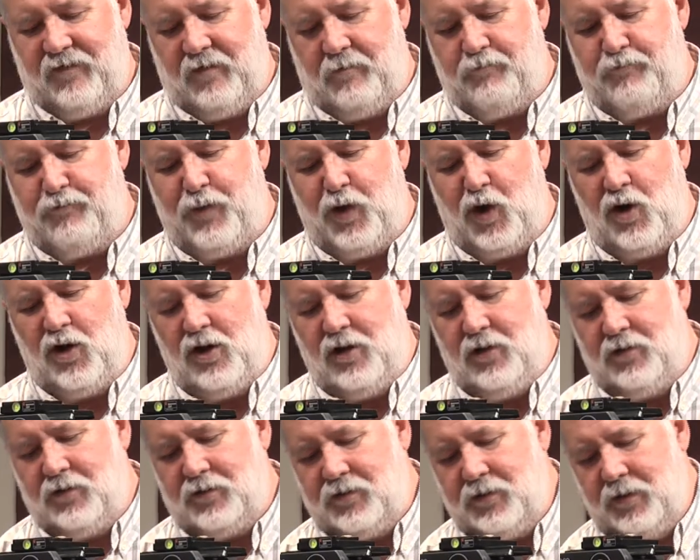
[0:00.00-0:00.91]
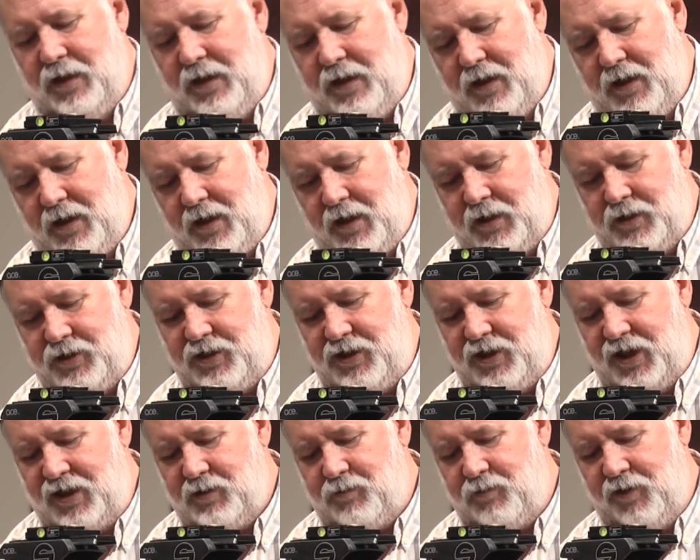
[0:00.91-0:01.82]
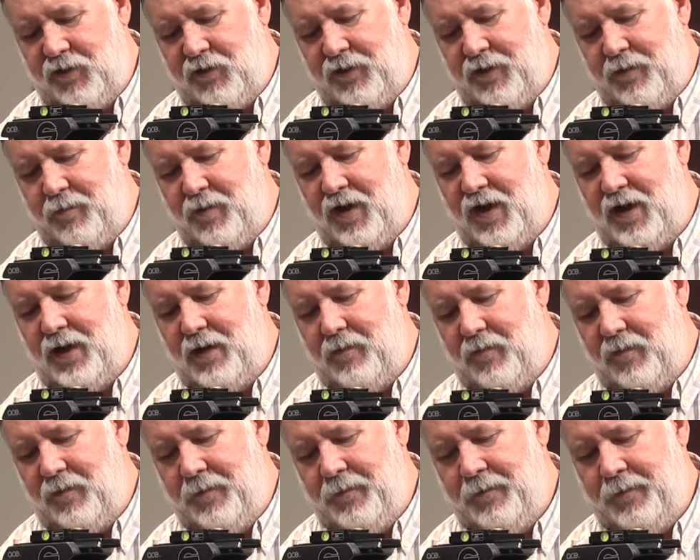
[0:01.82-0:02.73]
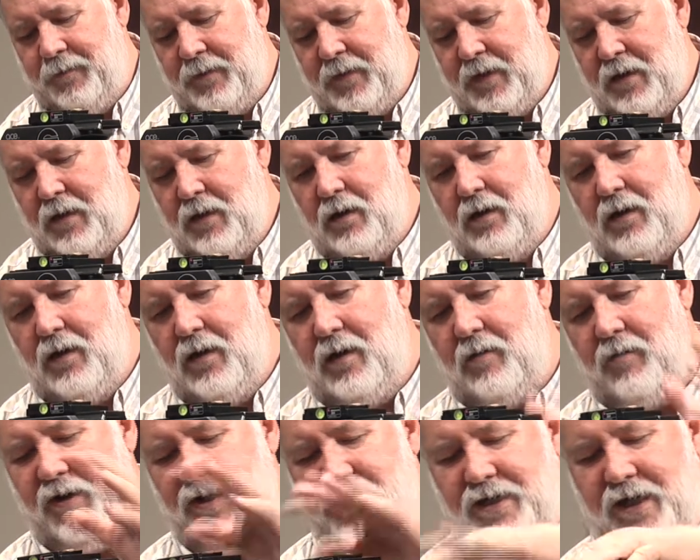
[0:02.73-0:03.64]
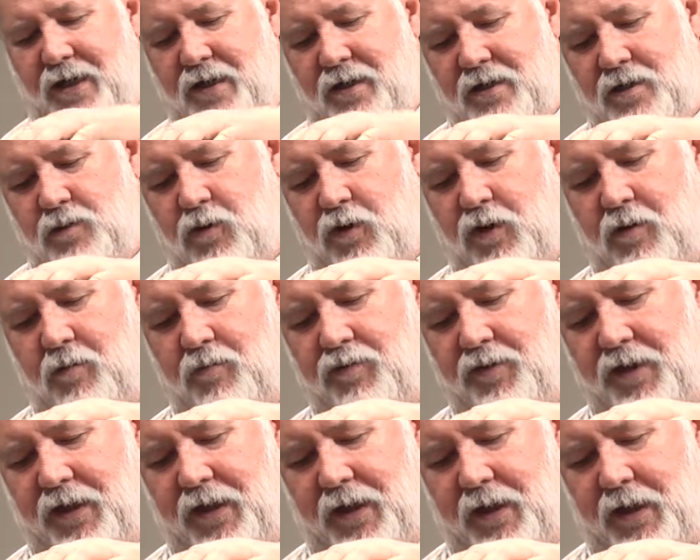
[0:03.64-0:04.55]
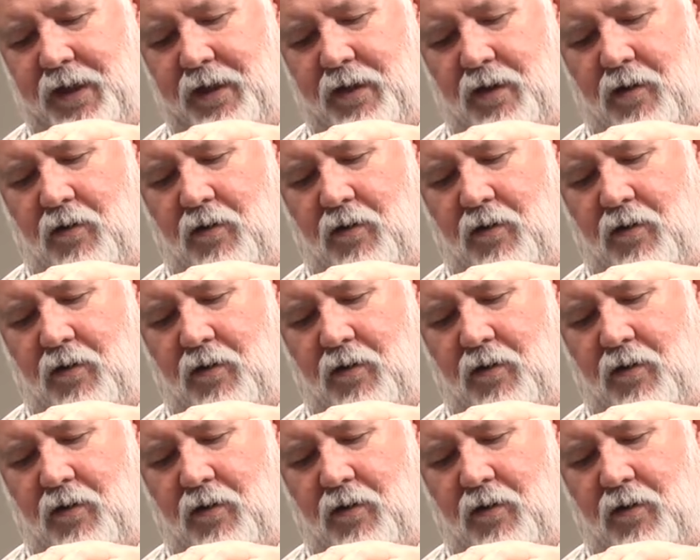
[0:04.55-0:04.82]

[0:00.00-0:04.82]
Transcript: a ball or adjustment on the bottom. I'm going to take this one completely